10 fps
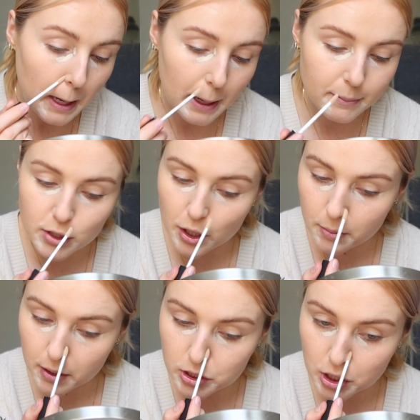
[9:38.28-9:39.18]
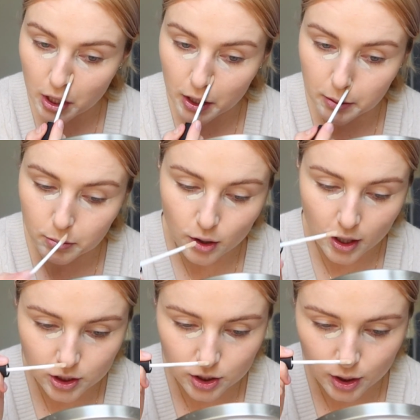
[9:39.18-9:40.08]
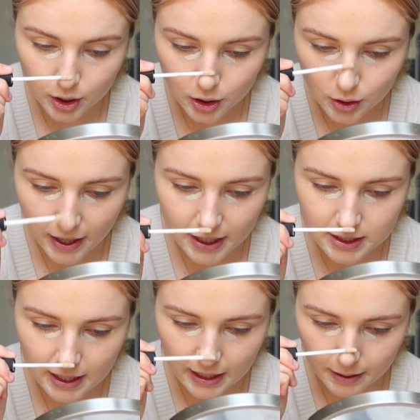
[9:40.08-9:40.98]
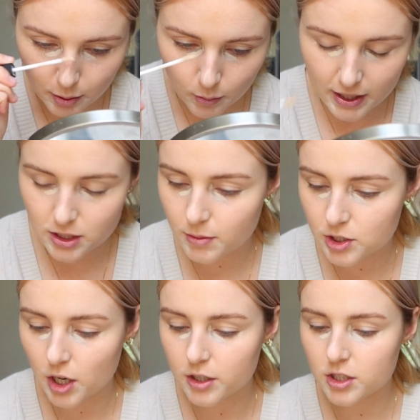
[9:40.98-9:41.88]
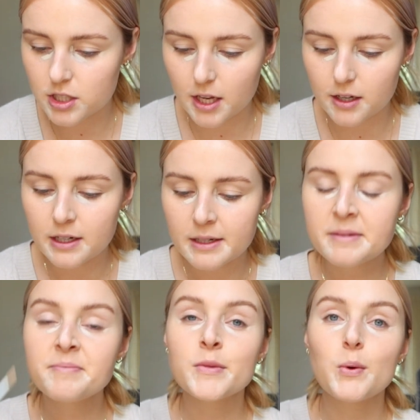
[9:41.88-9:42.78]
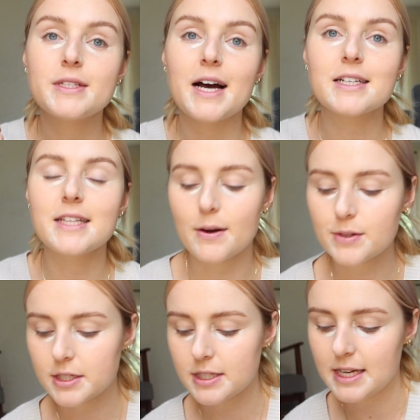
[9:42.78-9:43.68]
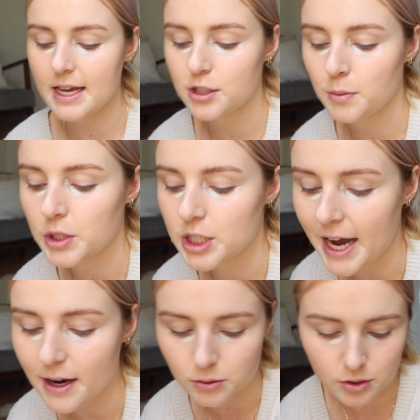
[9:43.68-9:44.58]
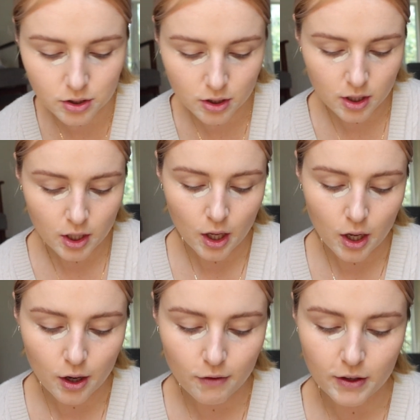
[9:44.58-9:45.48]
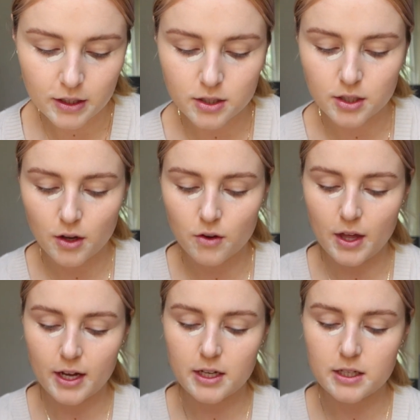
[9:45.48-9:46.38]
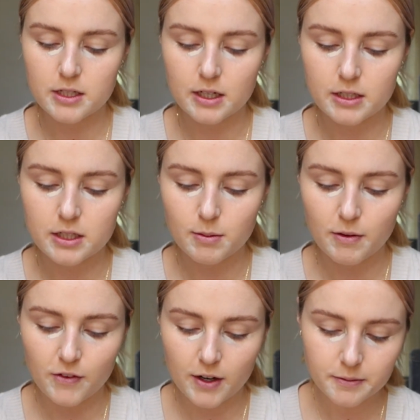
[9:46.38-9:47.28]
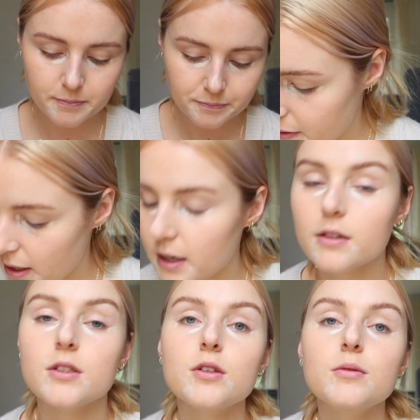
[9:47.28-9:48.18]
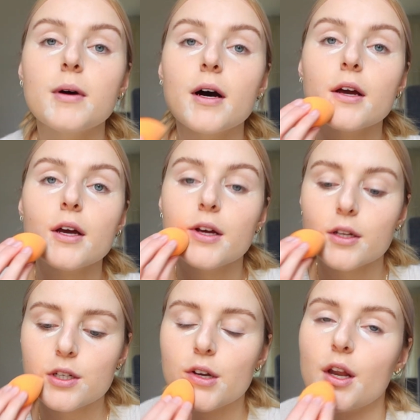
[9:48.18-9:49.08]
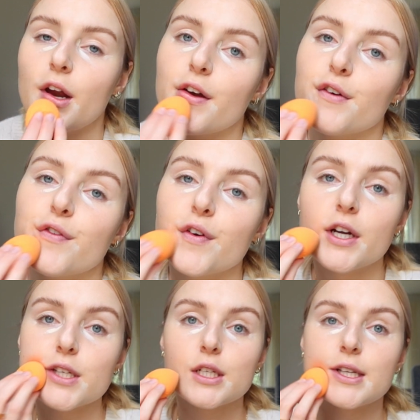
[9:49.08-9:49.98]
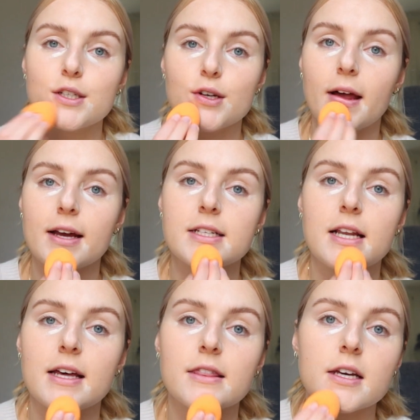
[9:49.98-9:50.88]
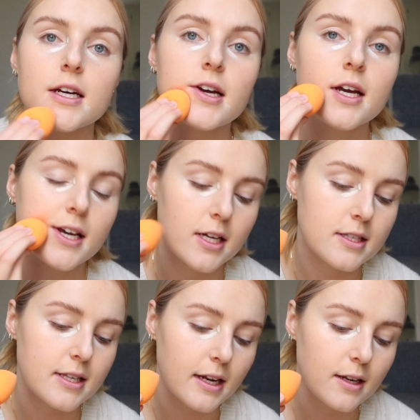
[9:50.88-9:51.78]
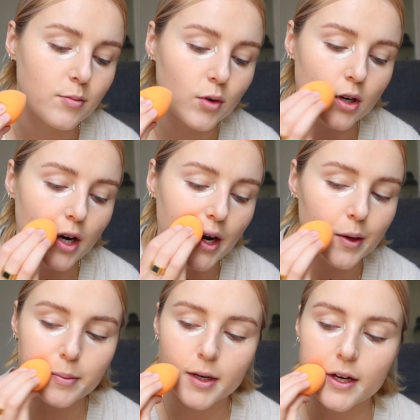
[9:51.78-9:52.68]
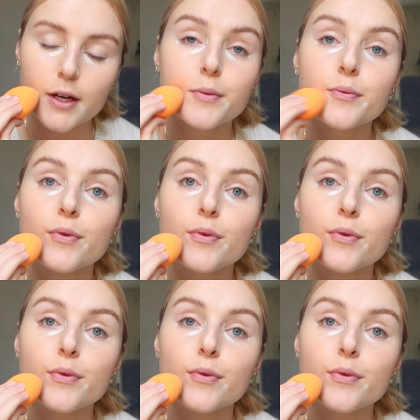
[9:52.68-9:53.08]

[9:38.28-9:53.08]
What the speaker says: and too much on the brush, you accidentally put way too much on your skin, whereas actually that one doesn't take too much out of it, so that is nice, to be fair. I'll do my chin area first because I do like to let it set in more on my